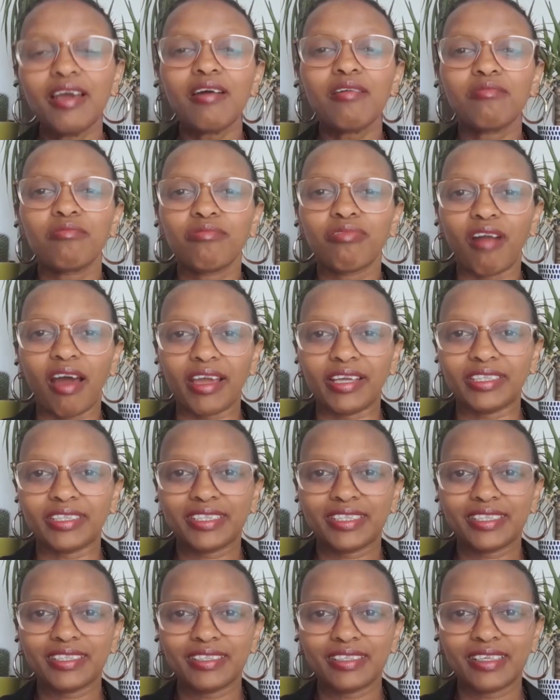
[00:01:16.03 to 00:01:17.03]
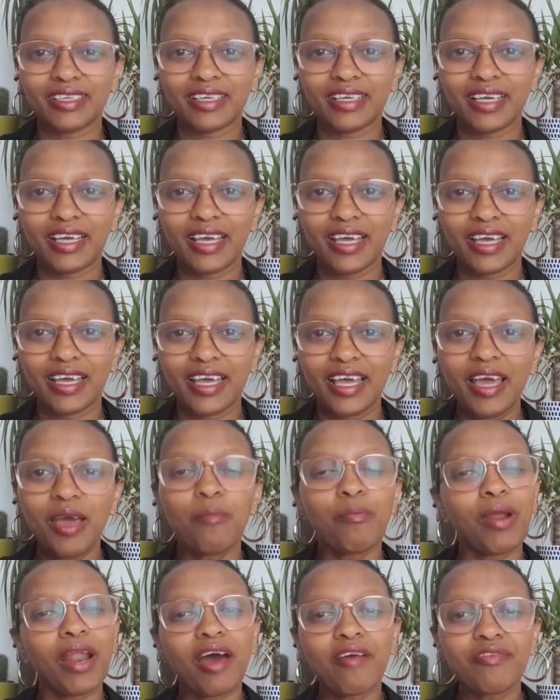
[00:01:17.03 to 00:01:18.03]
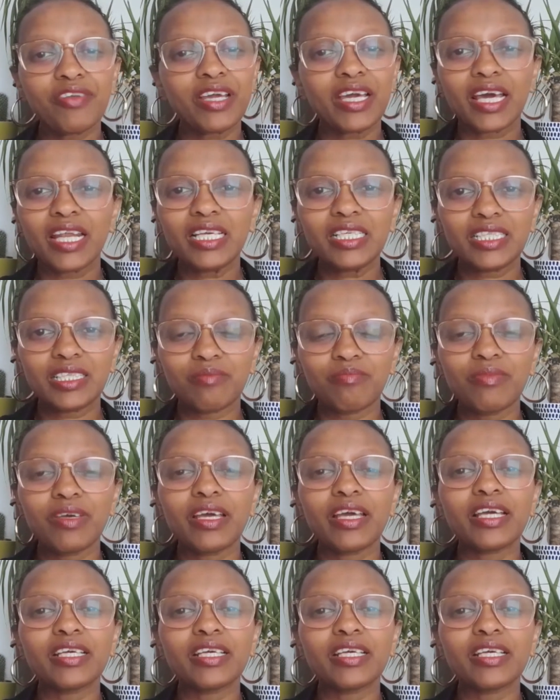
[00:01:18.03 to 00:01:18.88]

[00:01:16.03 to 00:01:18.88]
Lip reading: Right. Pan-Africanism